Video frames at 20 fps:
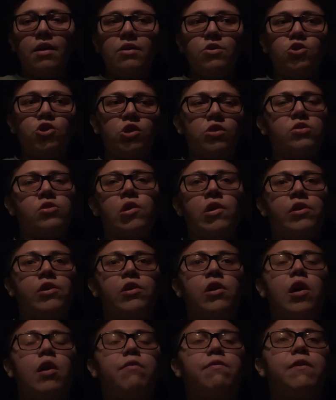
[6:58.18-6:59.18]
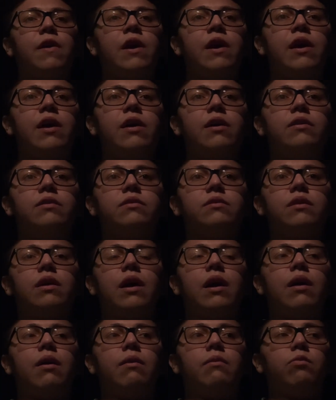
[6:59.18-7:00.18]
just started off. And
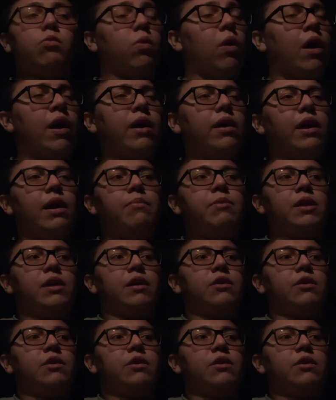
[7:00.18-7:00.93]
why? I mean,